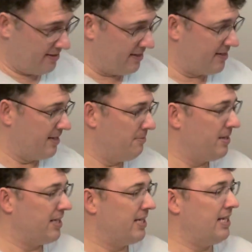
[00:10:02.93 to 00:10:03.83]
the
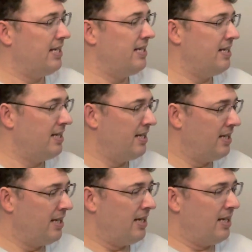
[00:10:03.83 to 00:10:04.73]
Stimmick. He
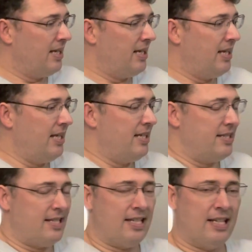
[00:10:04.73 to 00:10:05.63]

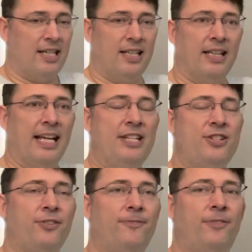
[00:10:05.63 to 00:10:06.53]
is
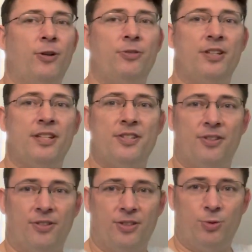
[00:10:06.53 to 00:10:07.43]
laser focused
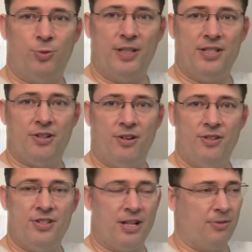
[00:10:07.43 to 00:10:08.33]
on Twins
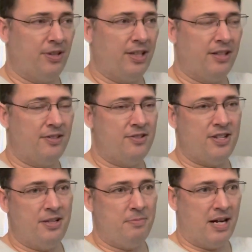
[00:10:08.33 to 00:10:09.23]
cards. I don't think there's
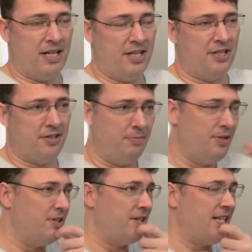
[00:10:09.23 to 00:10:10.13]
anybody in the
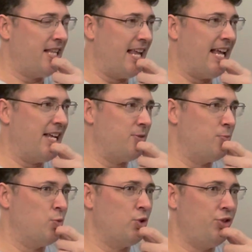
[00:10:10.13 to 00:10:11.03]
community that has
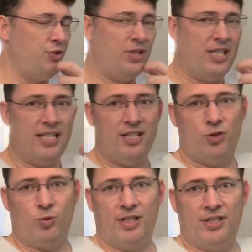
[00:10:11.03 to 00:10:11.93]
more unique
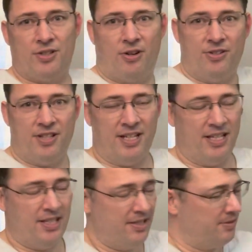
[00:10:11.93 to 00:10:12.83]
Twins cards than
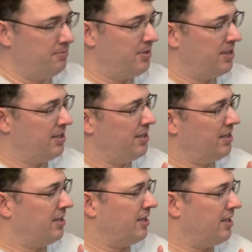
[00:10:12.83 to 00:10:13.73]
him.
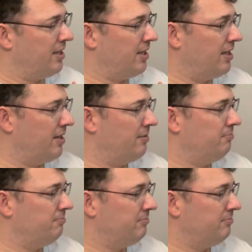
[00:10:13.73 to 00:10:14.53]
I